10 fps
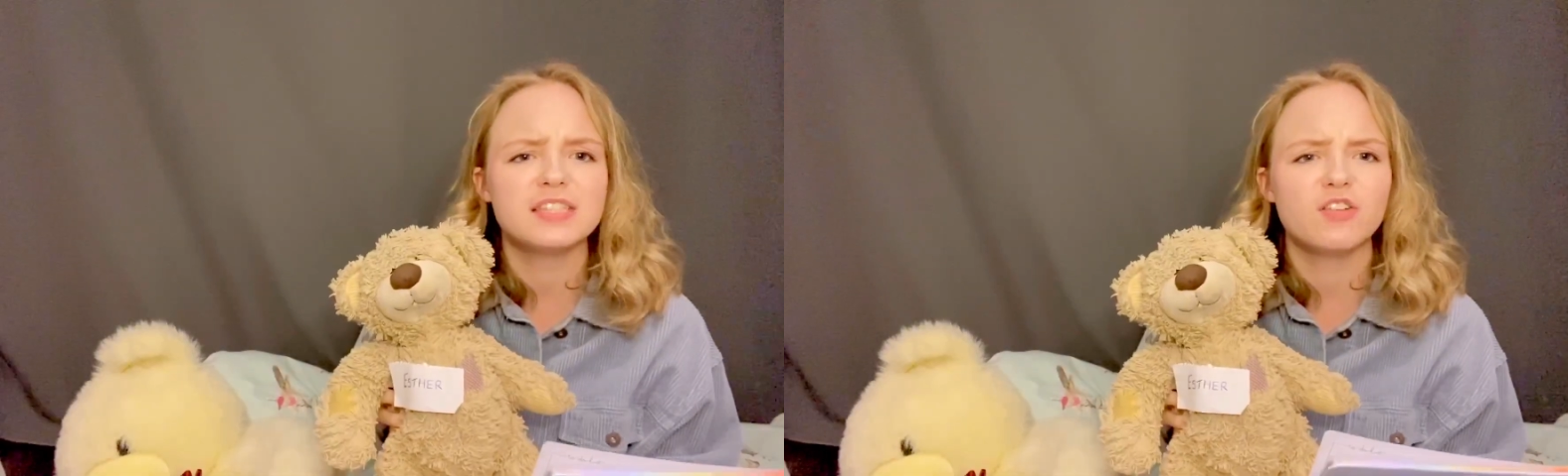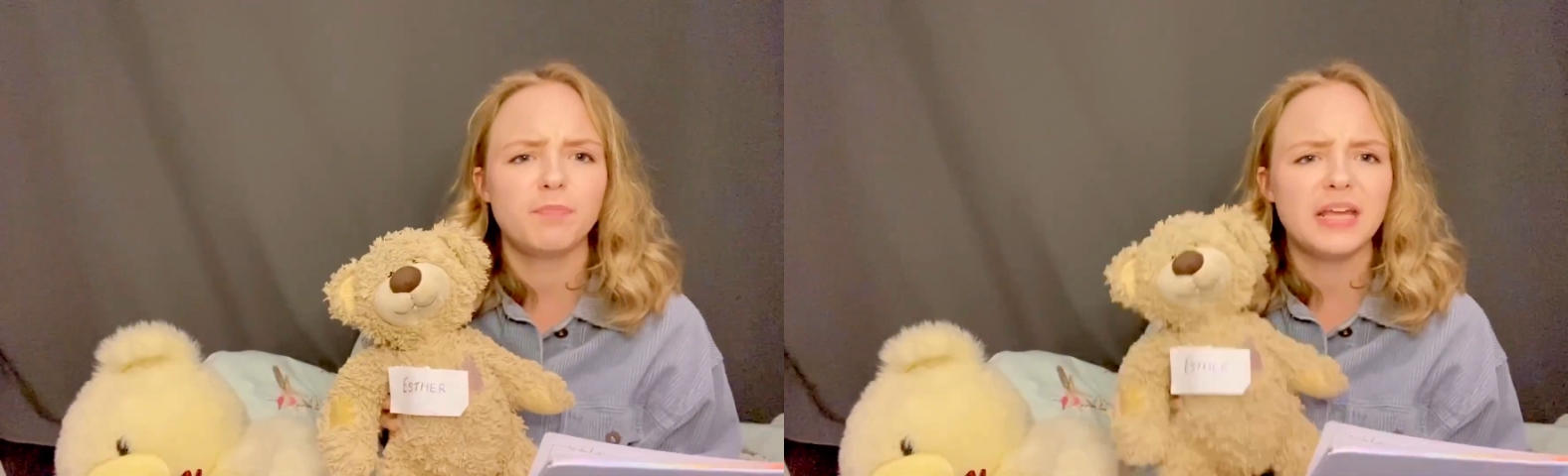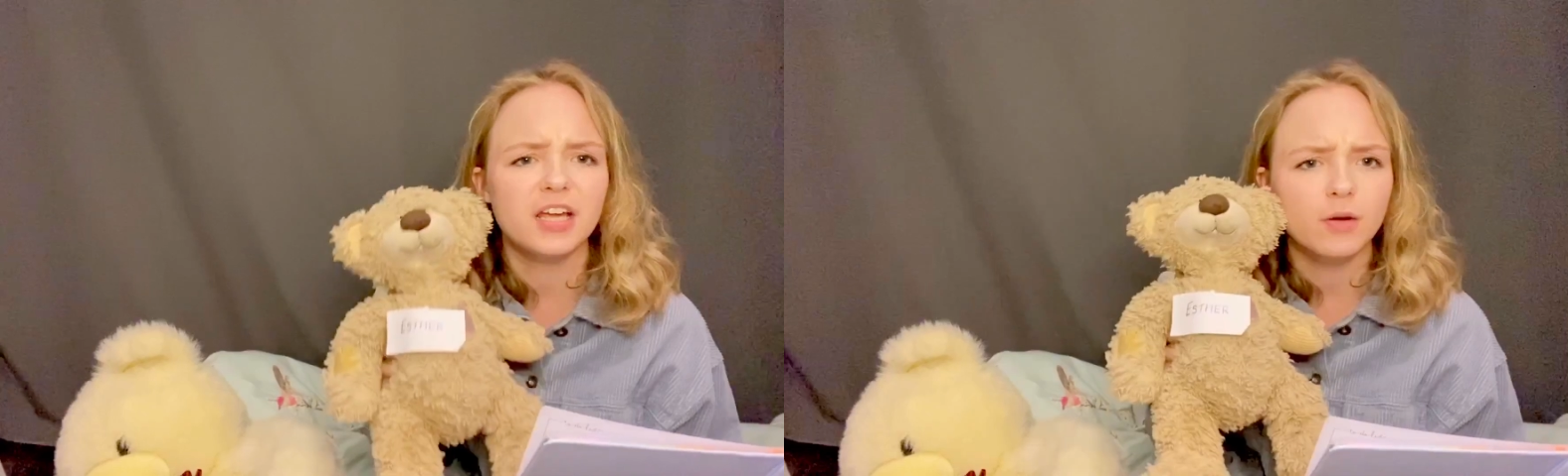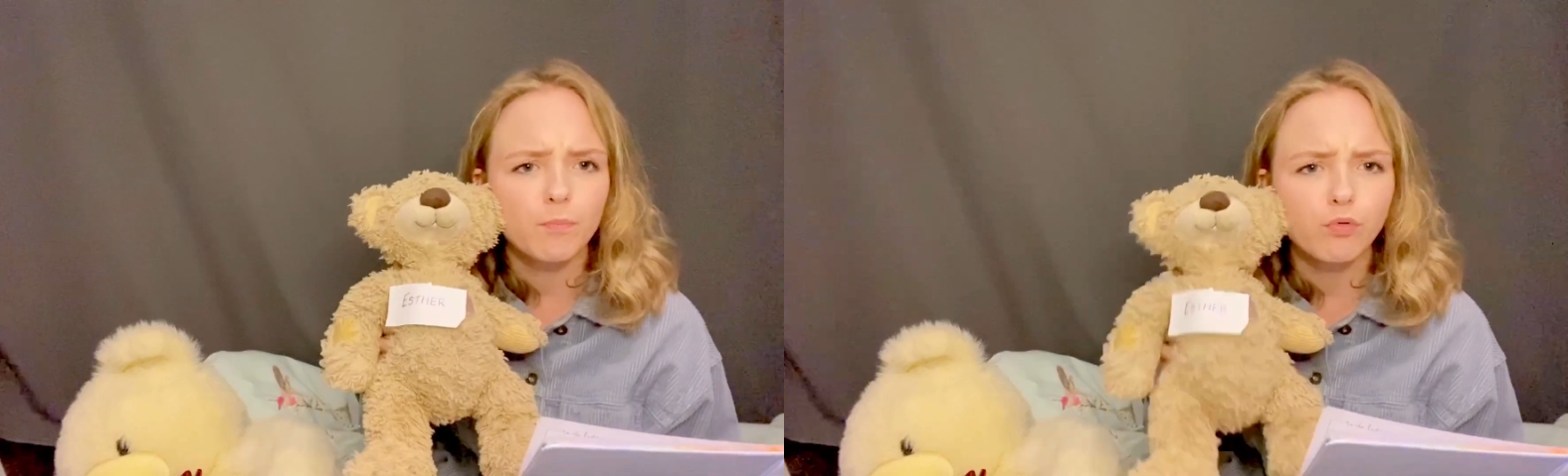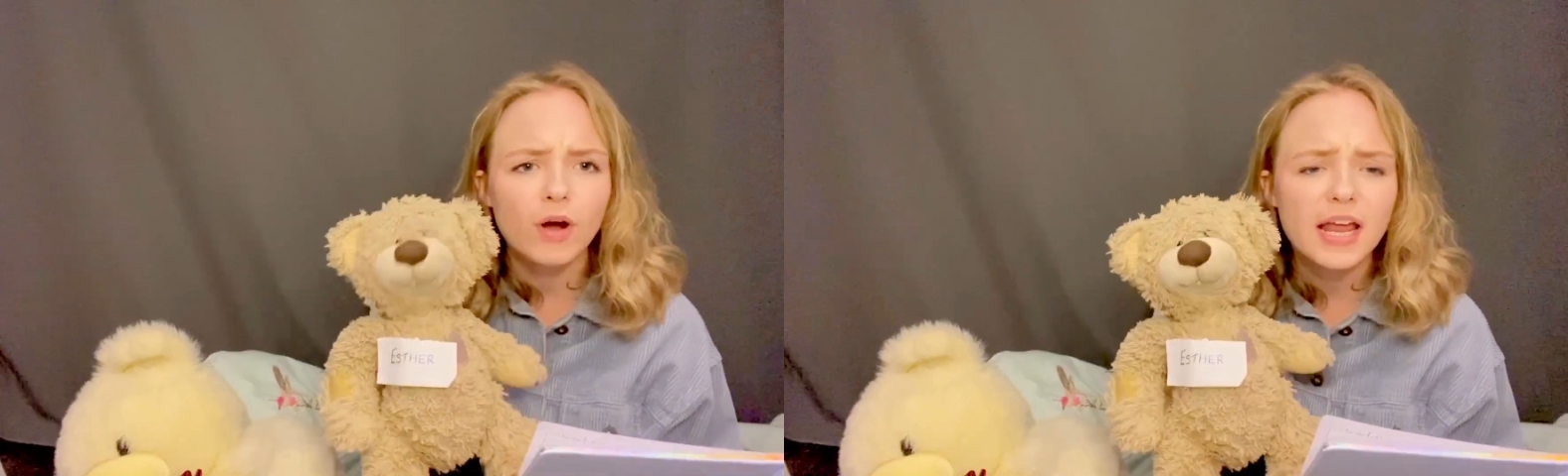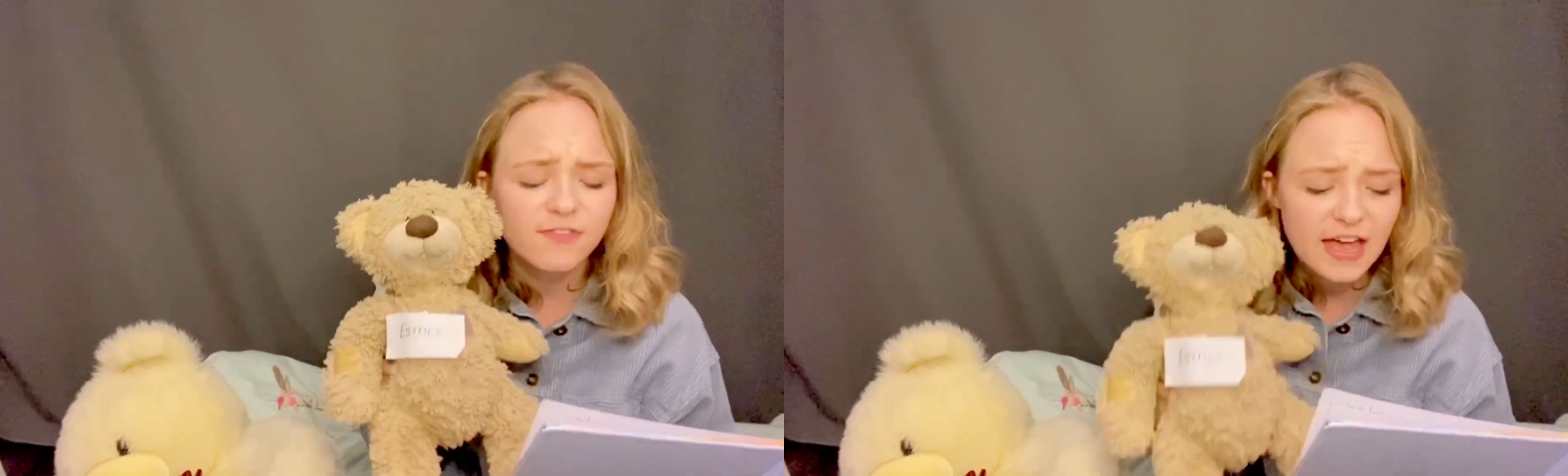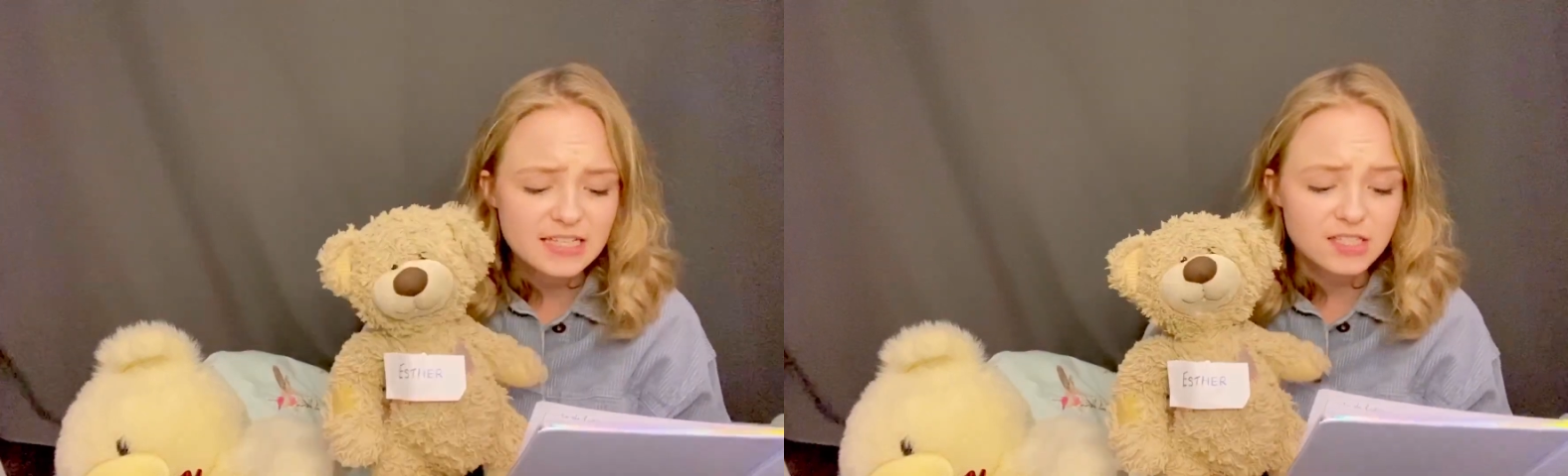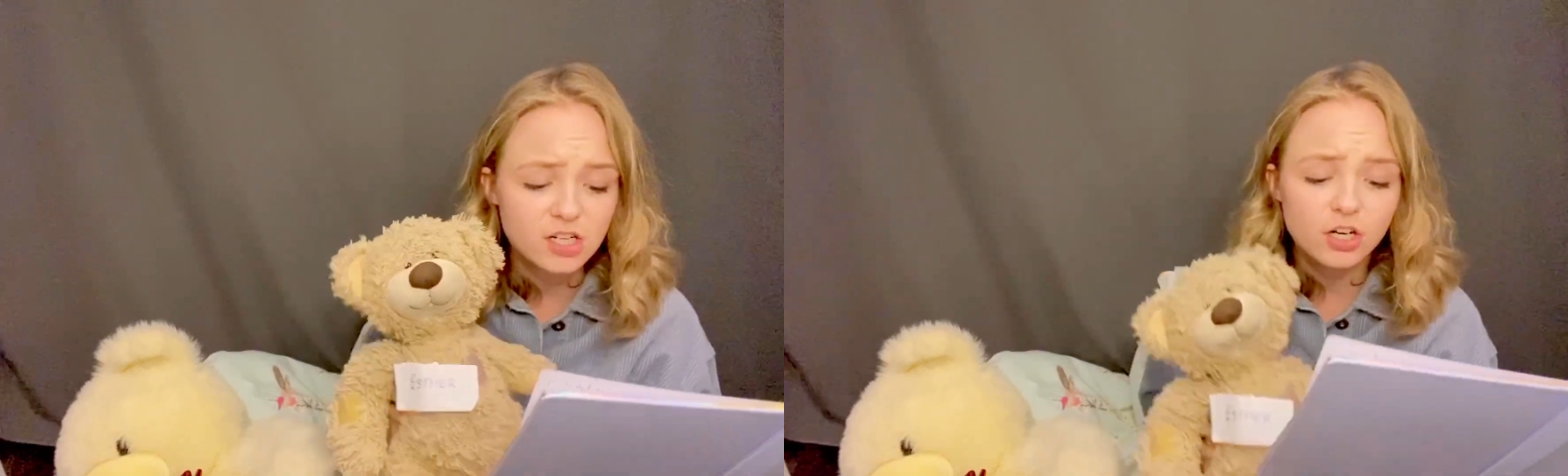of being brave
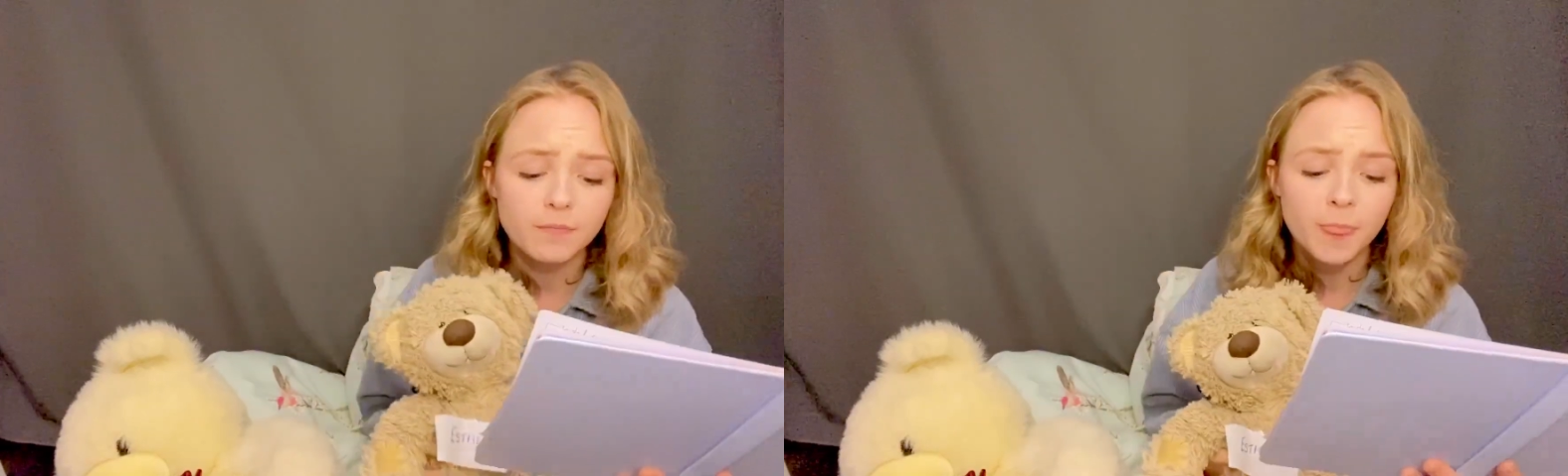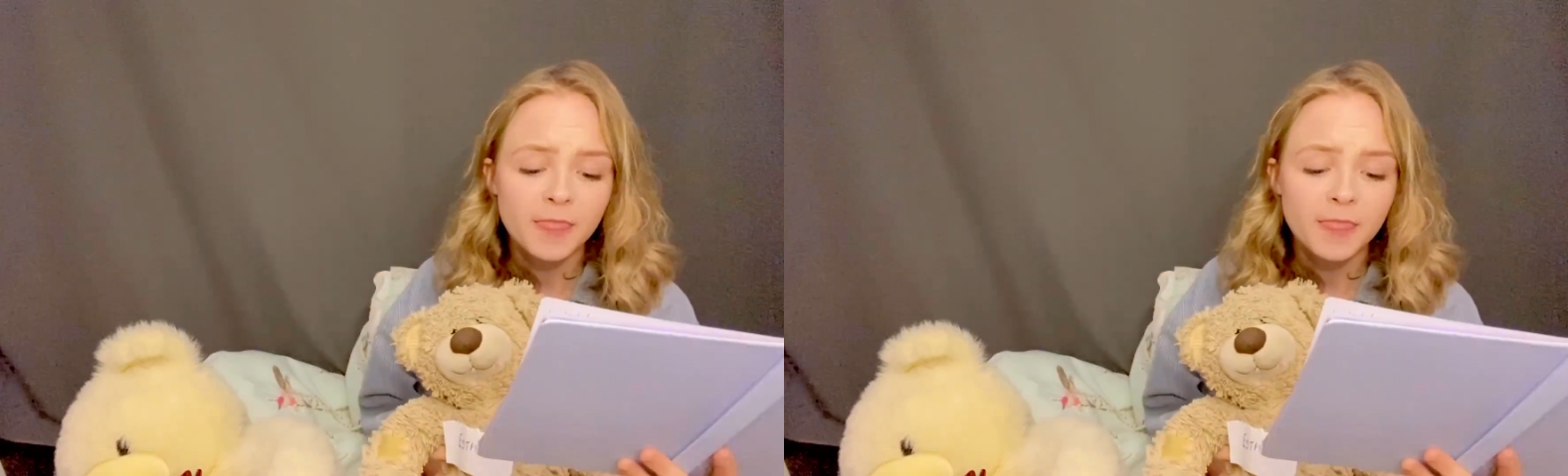Esther,